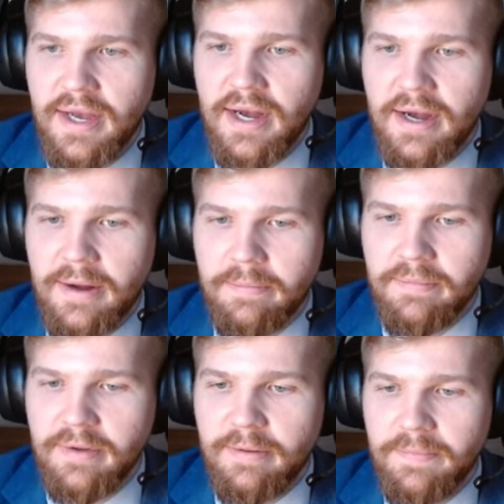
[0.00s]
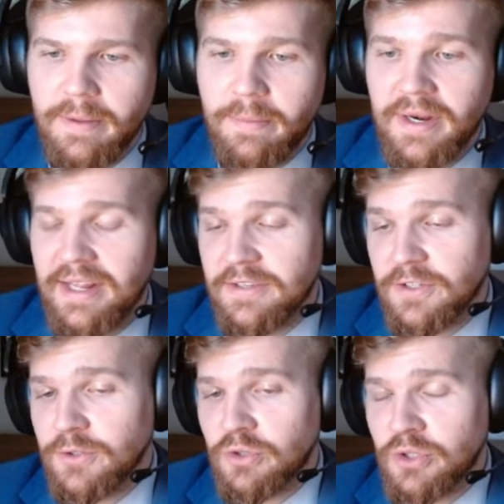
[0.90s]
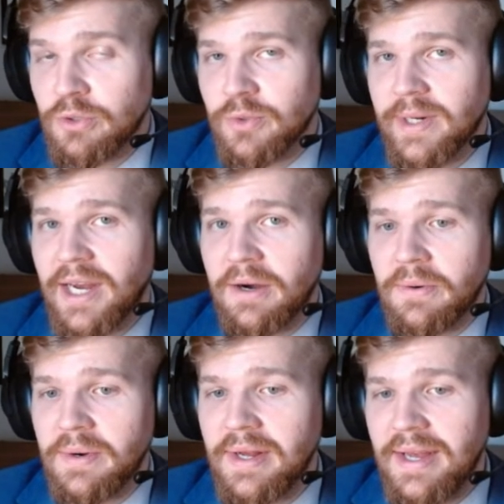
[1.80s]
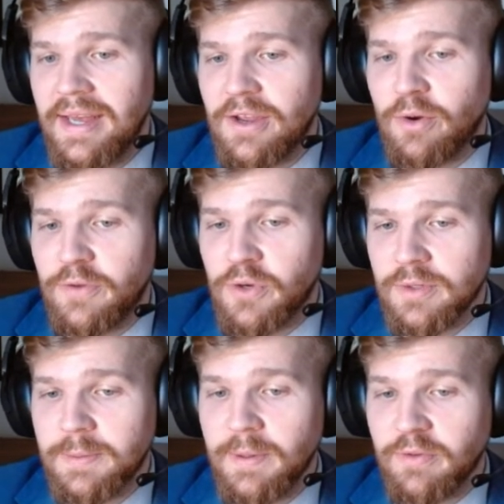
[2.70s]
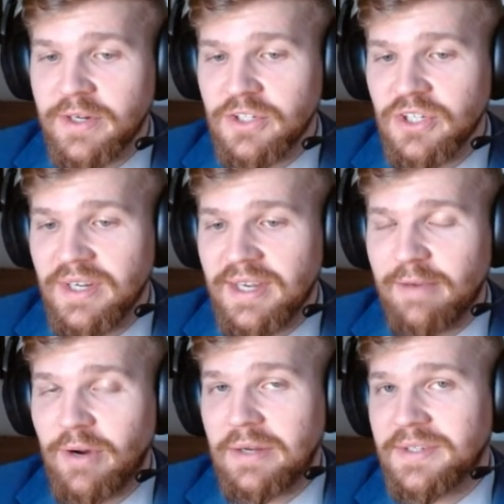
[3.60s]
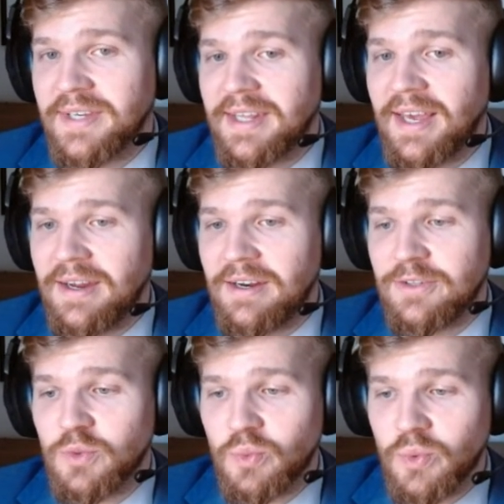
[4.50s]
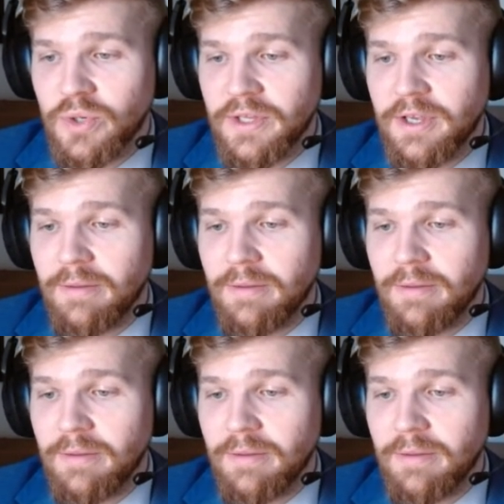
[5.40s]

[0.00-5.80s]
Um, but this also shows right how, you know, if you don't speak French, if you're outside Canada, it's really